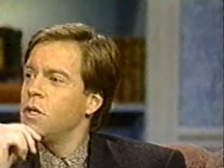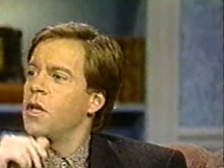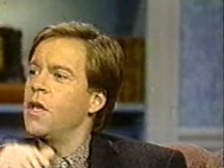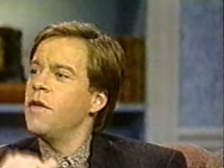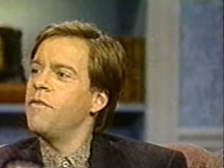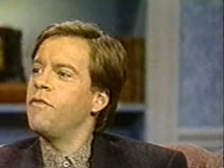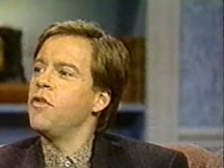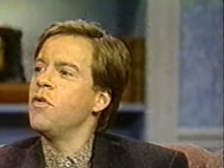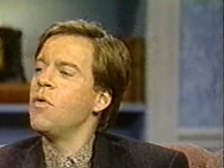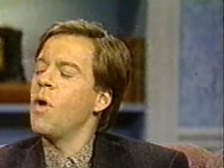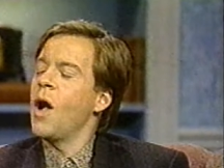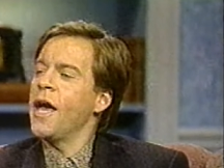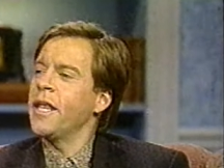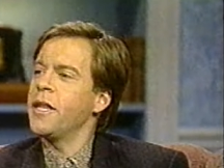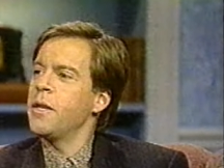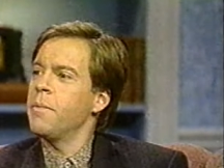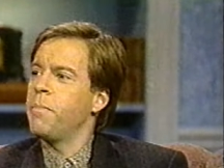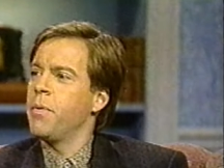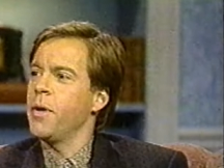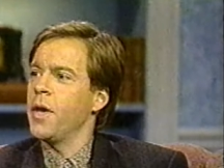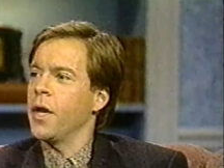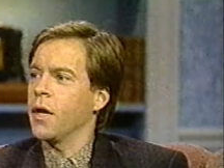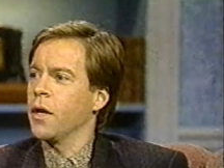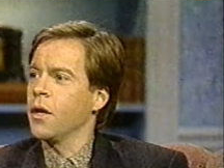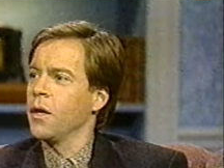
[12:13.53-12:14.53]
If you had to
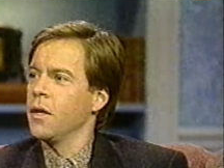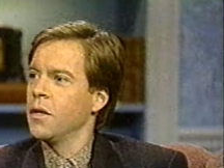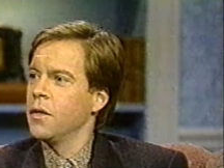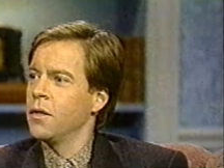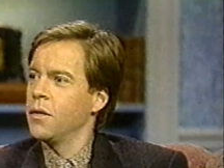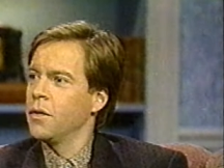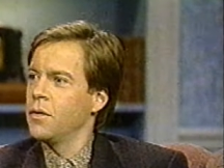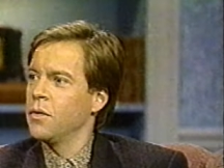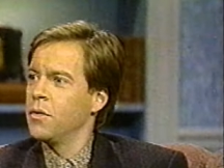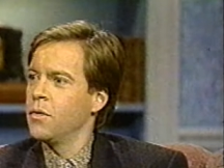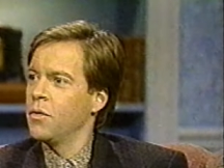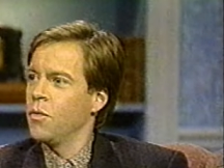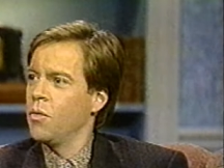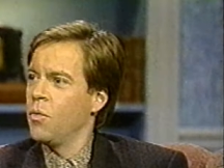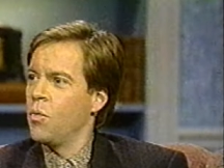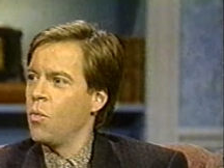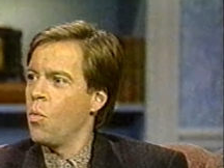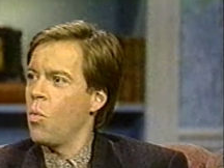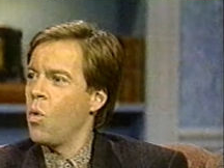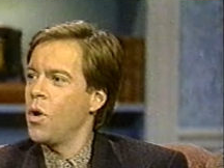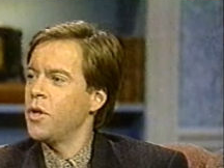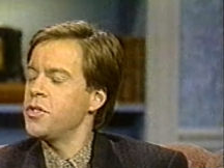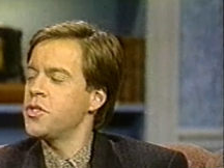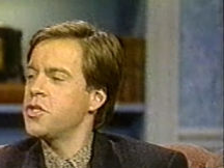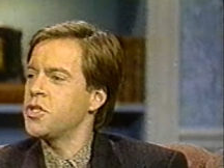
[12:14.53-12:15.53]
pick
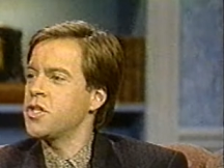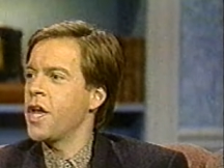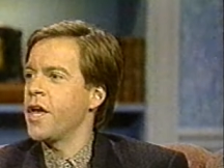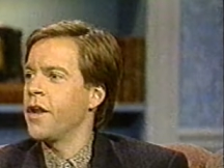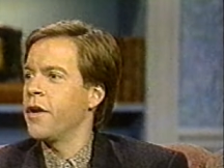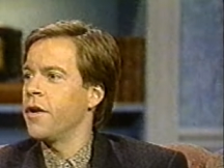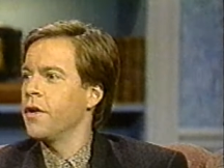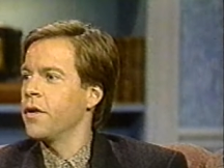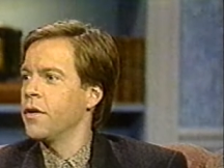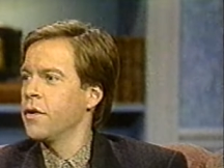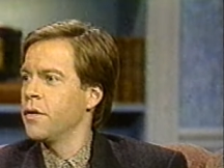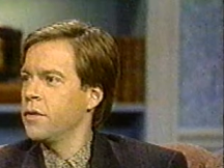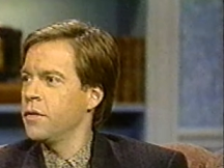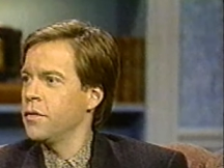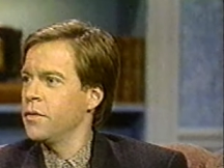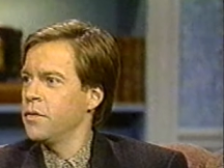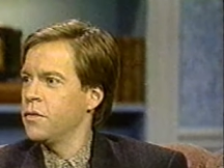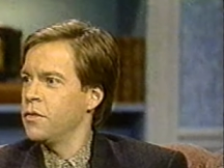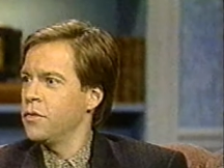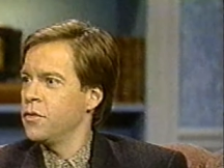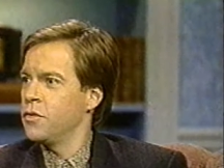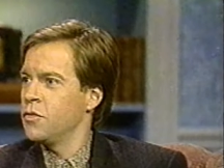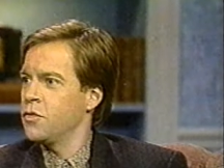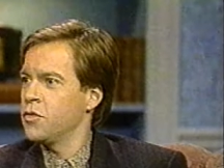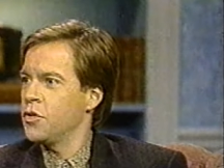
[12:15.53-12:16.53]
one center
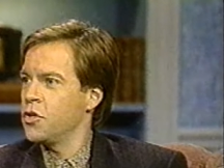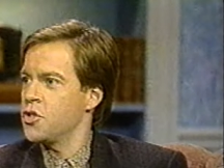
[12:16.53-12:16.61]
mm -hmm.